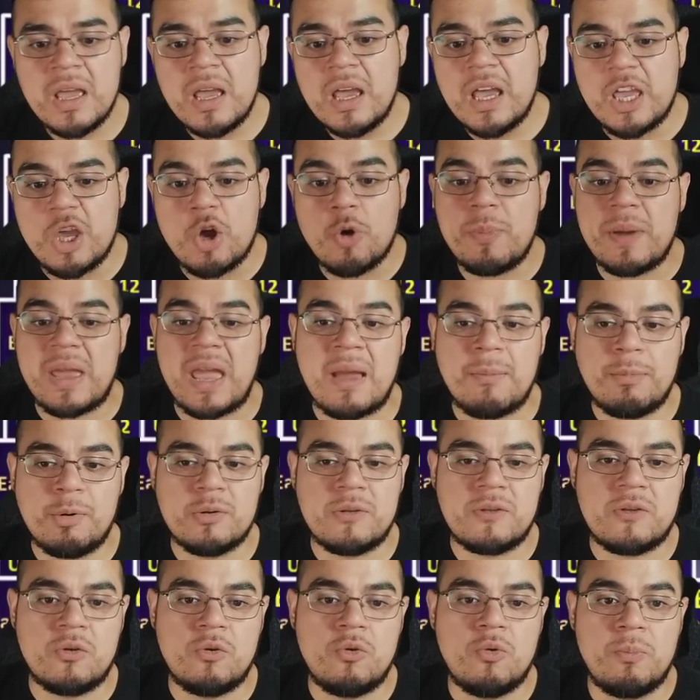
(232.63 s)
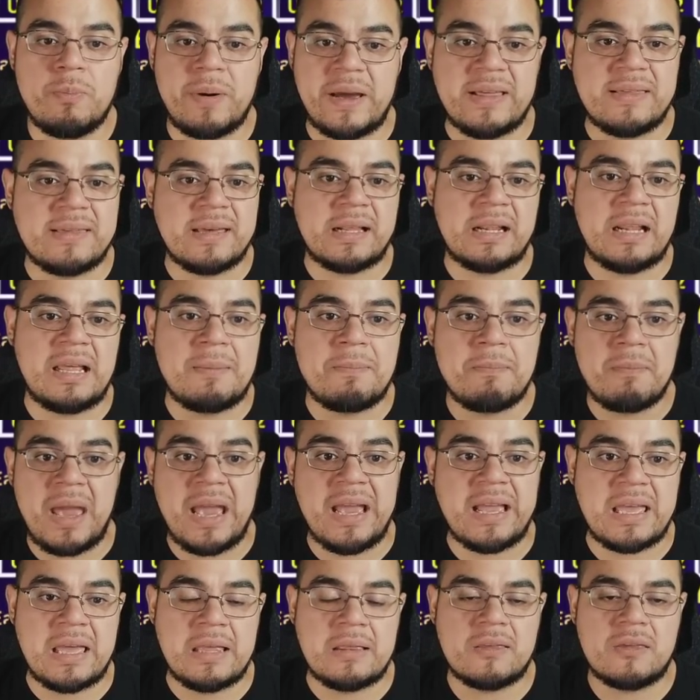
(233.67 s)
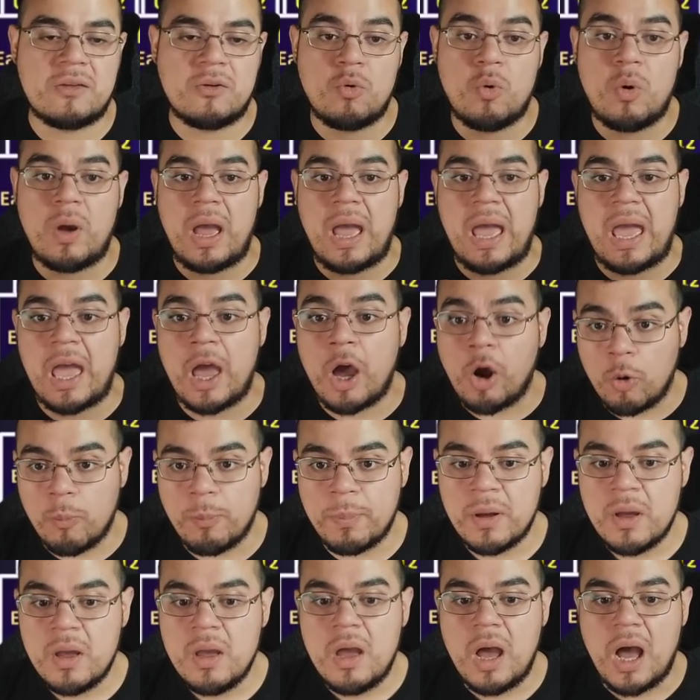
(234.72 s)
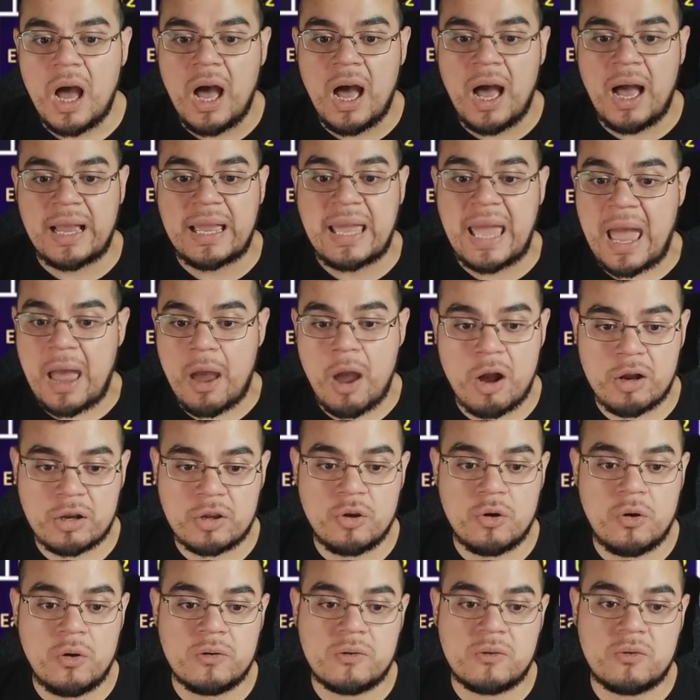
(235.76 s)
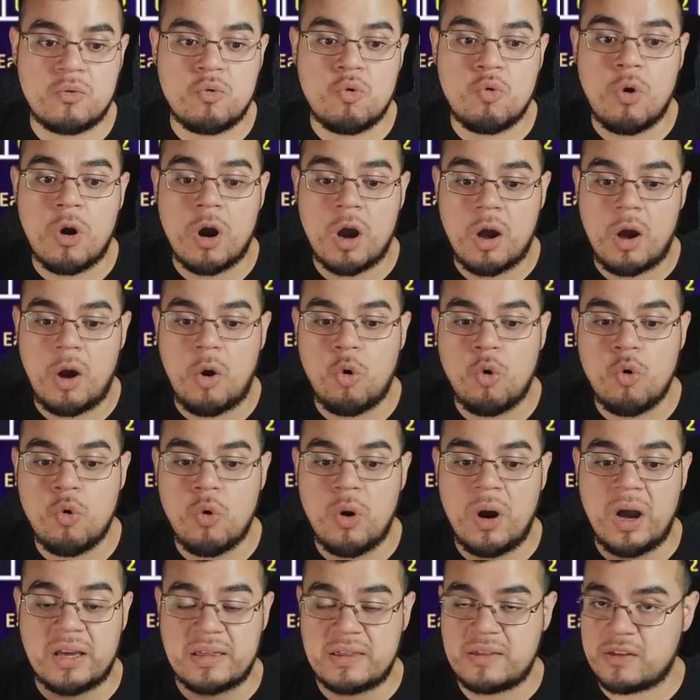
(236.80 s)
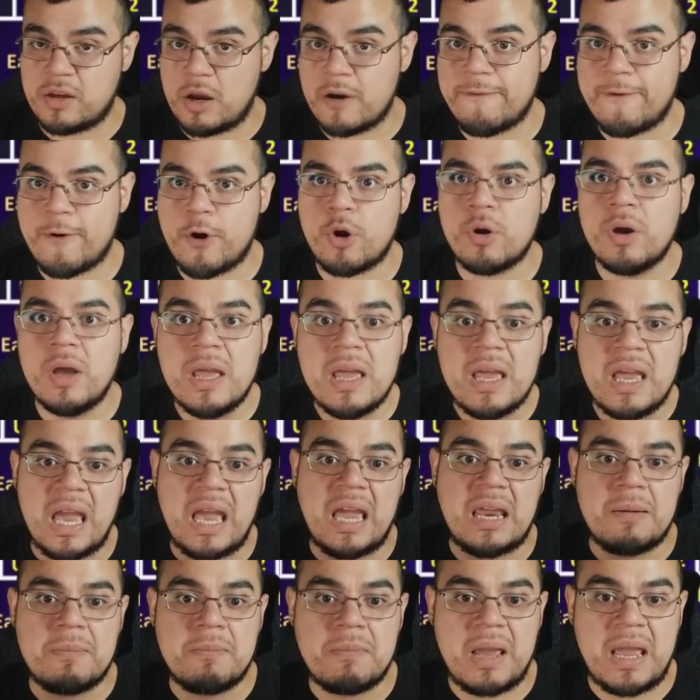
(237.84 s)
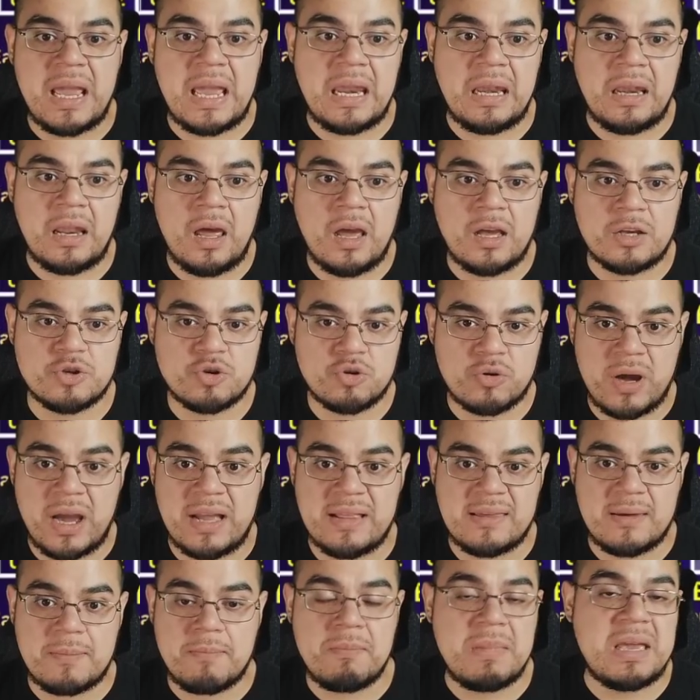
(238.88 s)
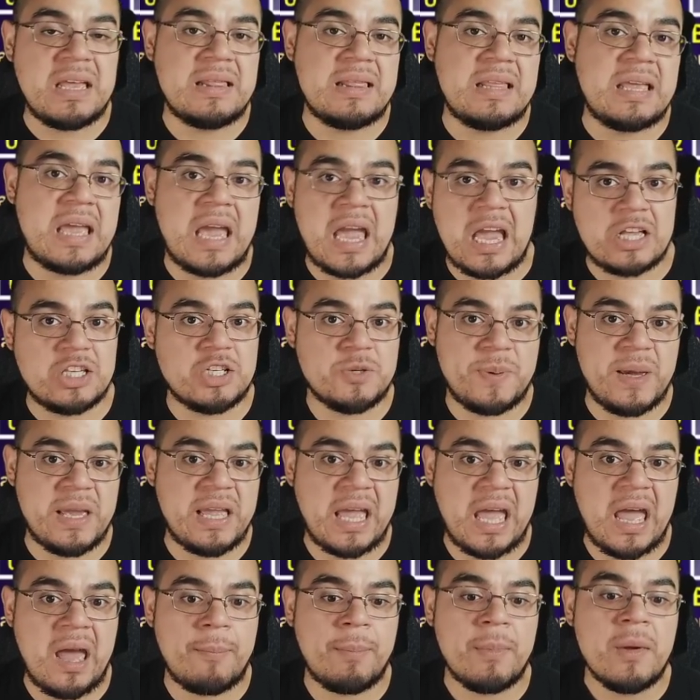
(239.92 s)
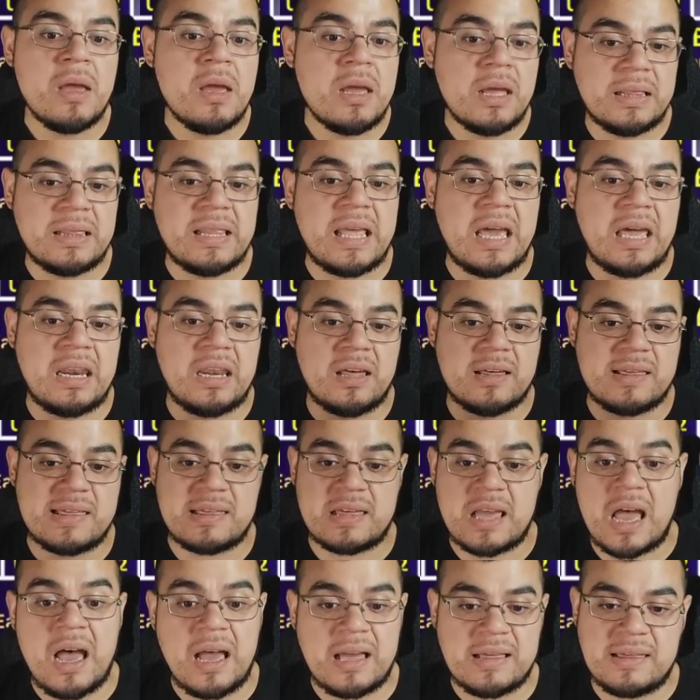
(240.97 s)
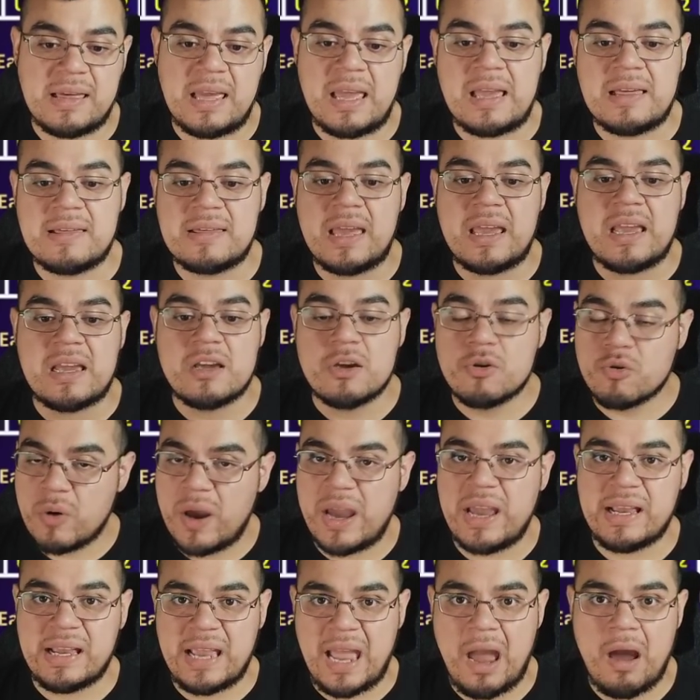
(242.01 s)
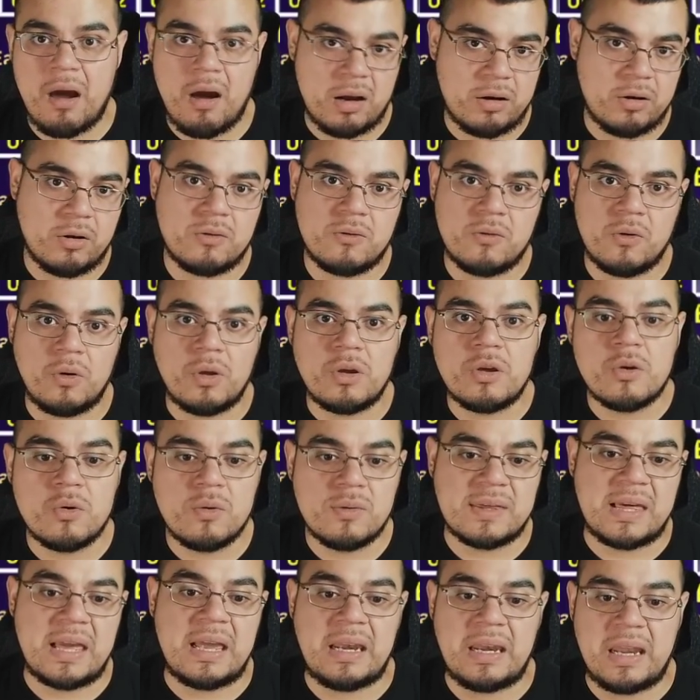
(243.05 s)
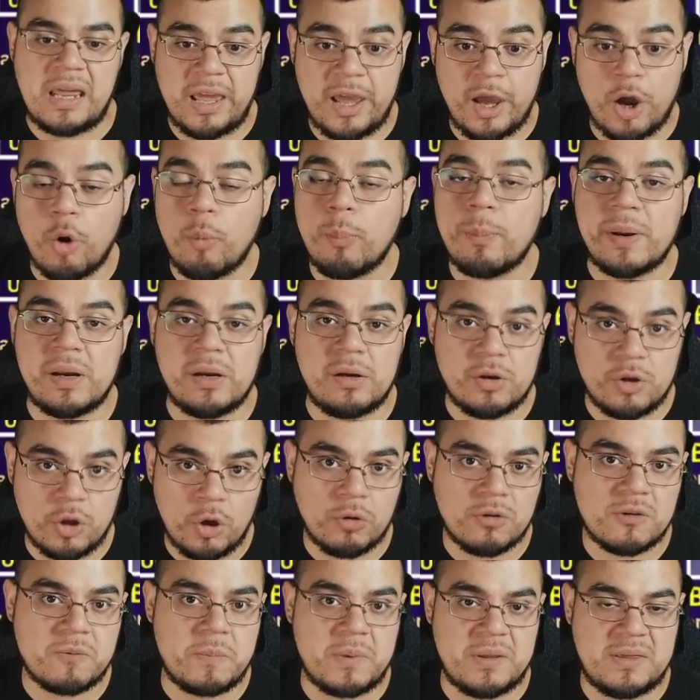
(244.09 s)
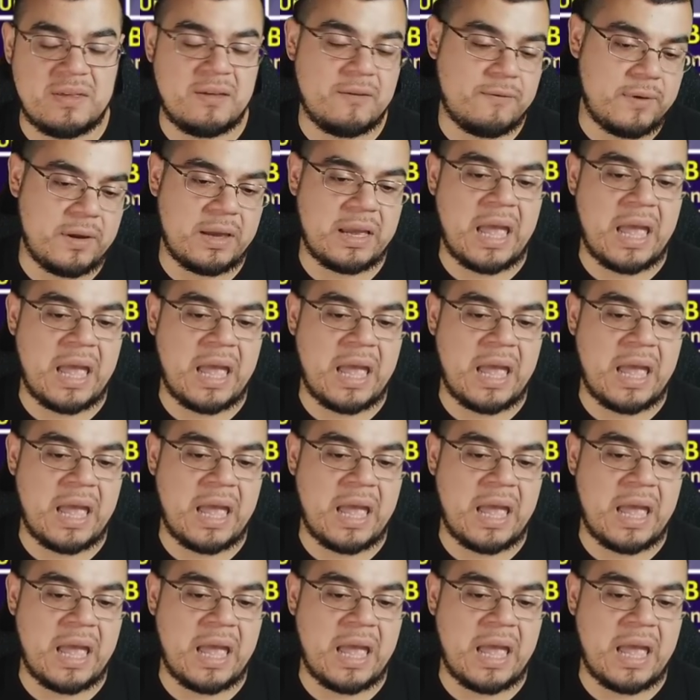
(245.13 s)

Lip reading: He'll be able to basically make it to help characters who suffer in trying to meet the HP cap. Then Saz is a great character to use in helping those specific